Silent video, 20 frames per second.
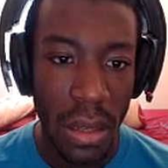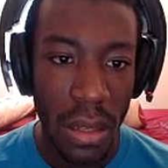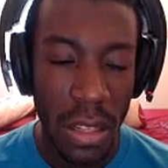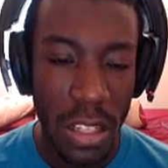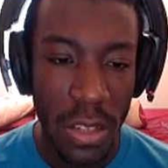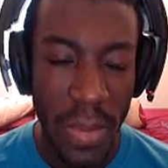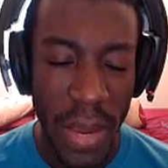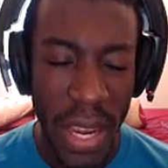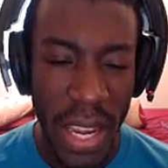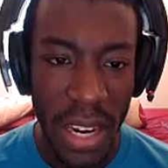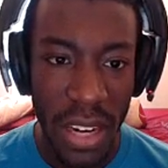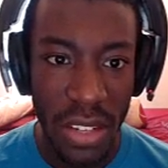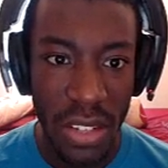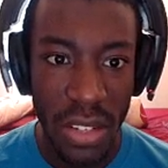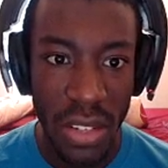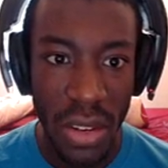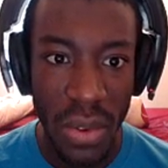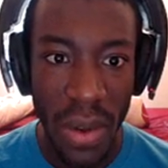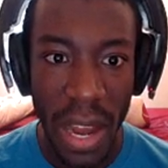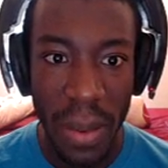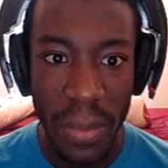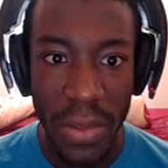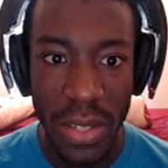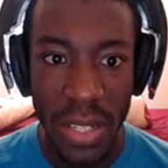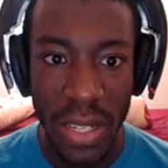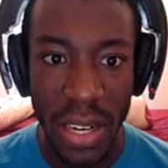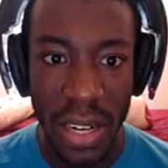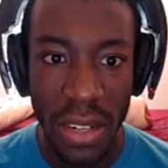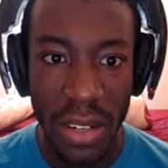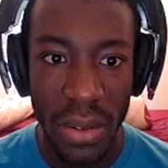This man is so
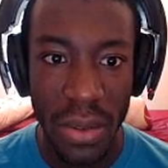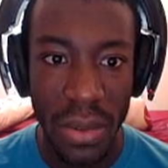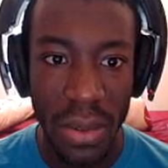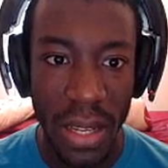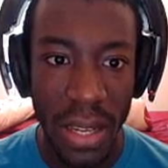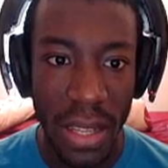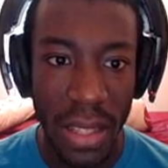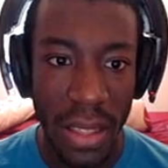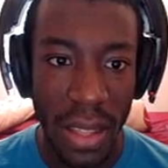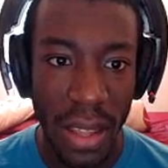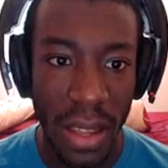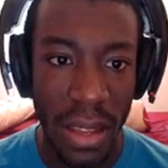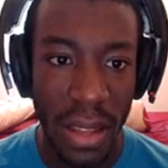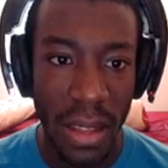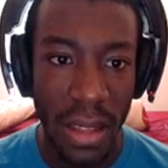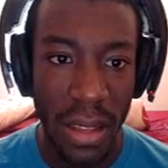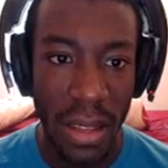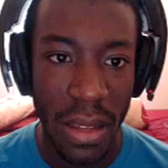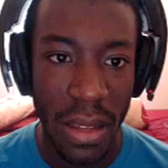opposite, I don't like that.